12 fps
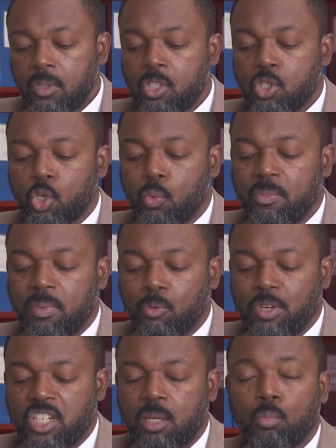So we've been
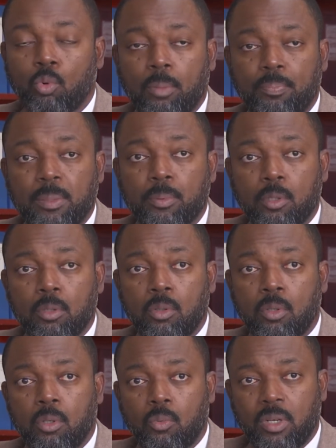reaching more people
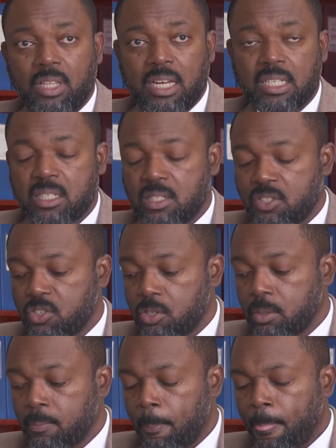where that is concerned.
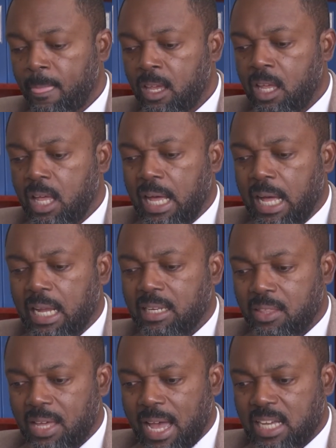
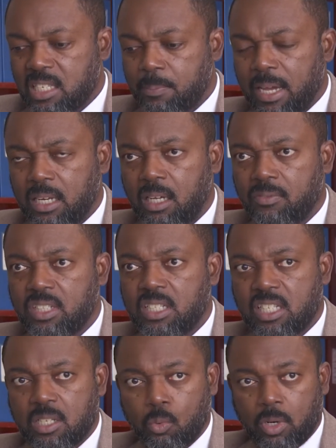Another aspect of the
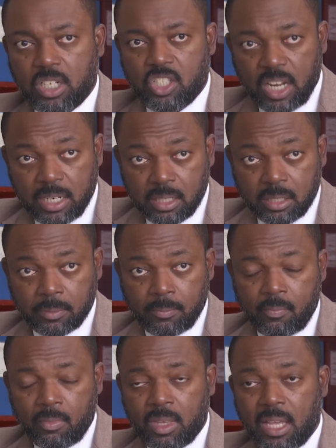decent work agenda
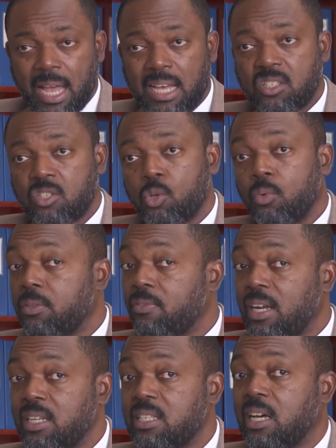has to do with
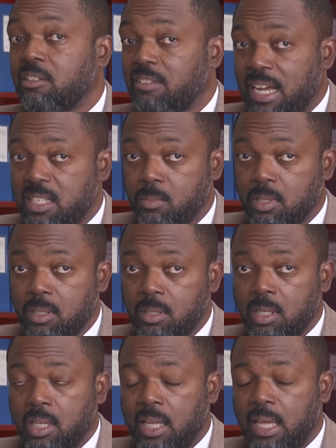violence and harassment.
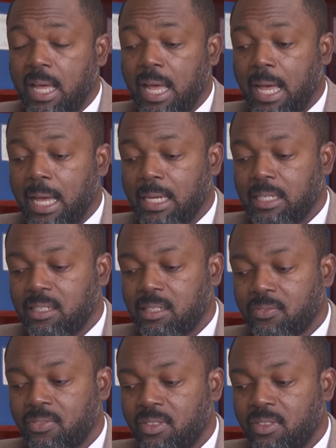And